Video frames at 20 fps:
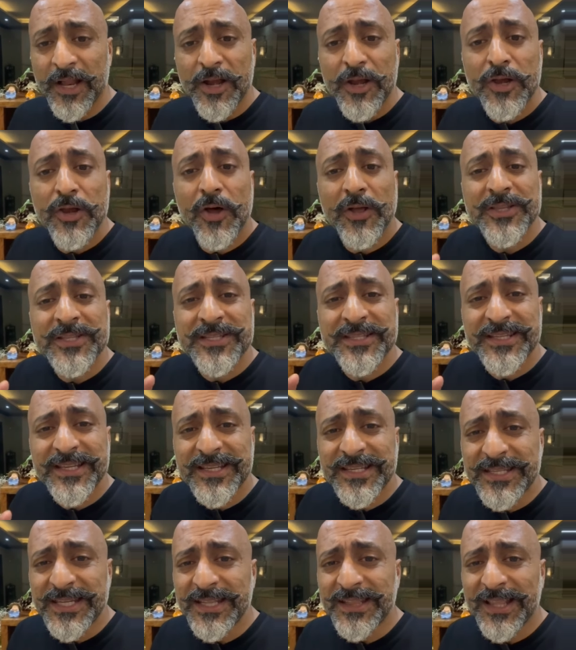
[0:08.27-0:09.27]
lost
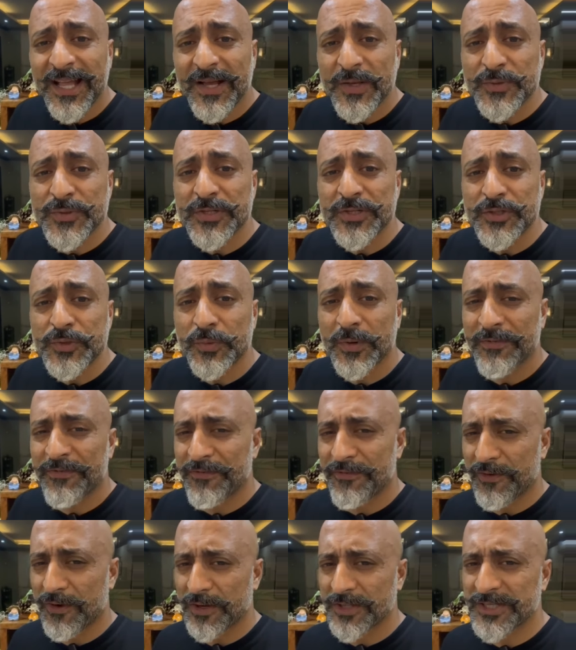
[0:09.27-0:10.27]
60,000 to a
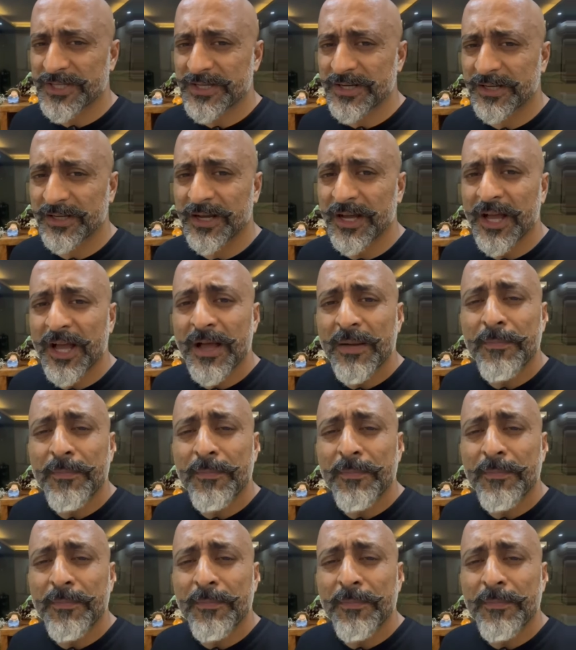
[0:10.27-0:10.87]
fraudster